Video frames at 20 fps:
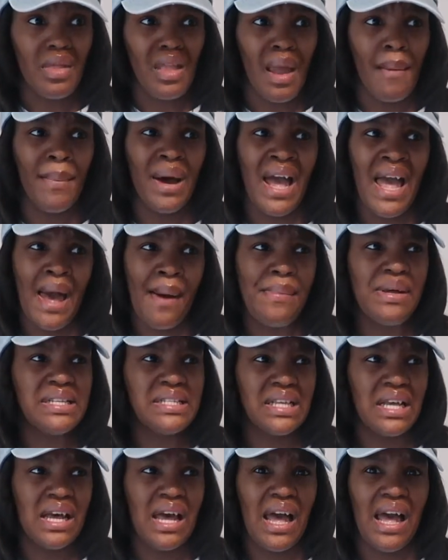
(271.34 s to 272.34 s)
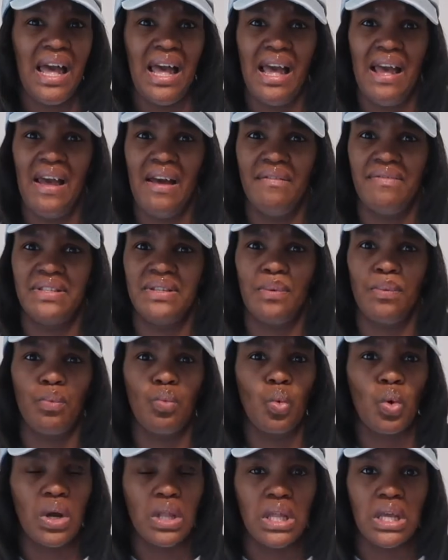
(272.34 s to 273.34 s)
But Amazon, I have
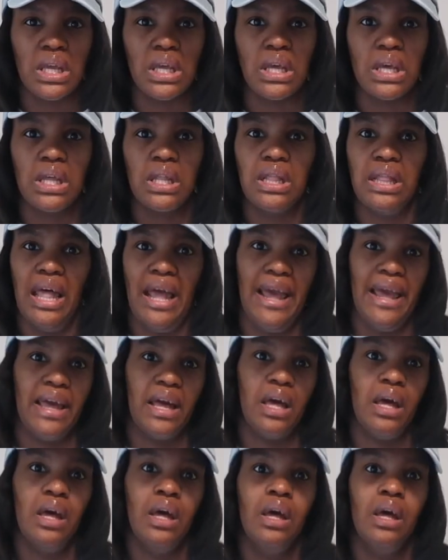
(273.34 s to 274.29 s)
some really good, like,